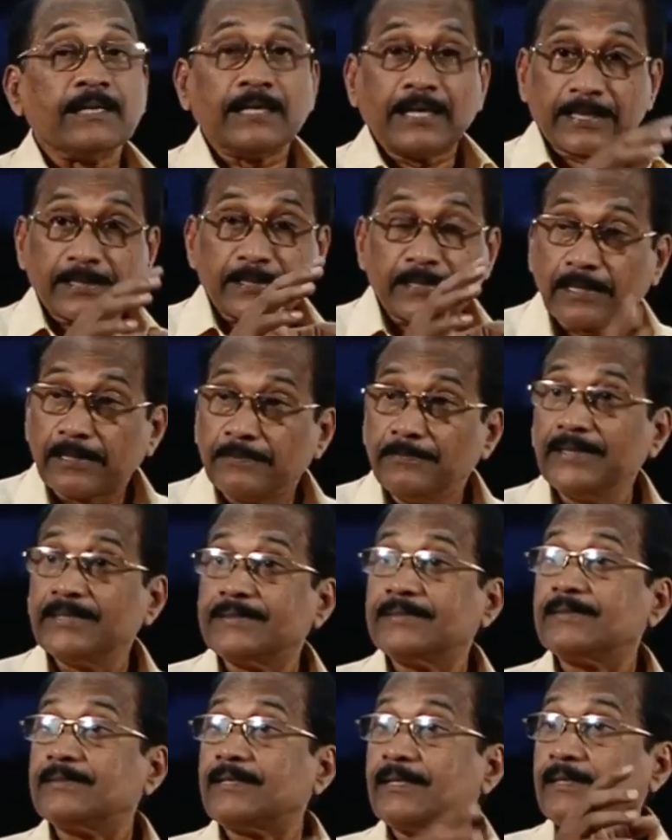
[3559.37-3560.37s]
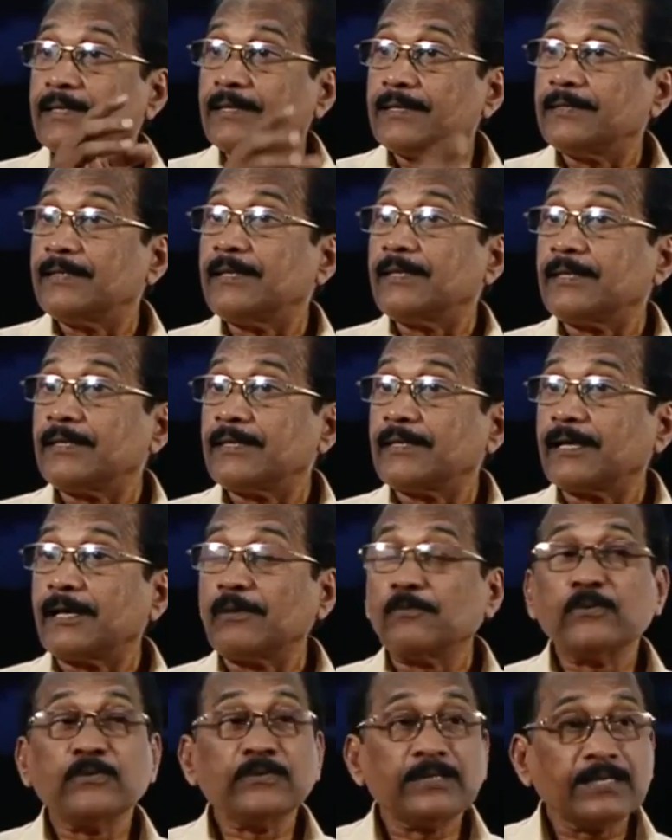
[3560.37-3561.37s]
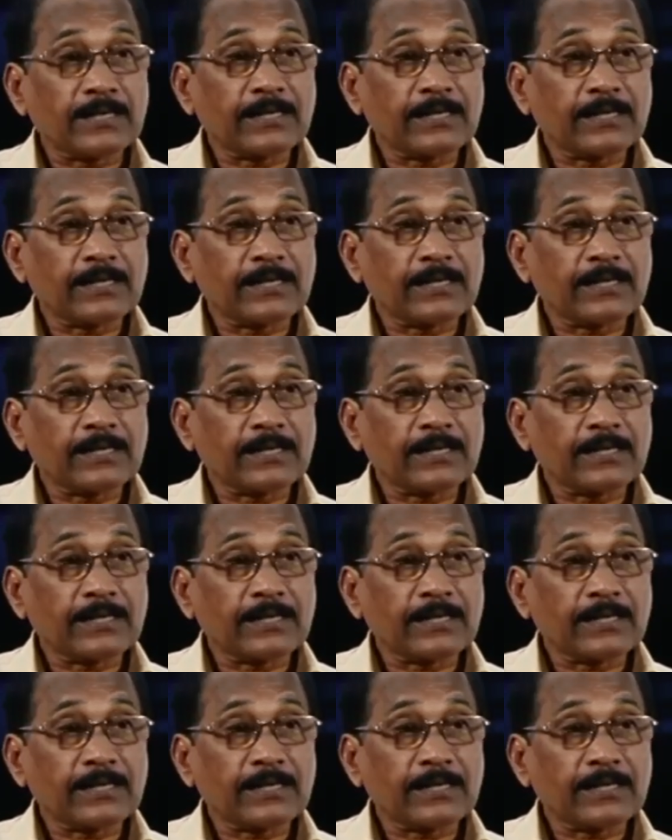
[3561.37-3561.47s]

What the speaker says: remit the entire amount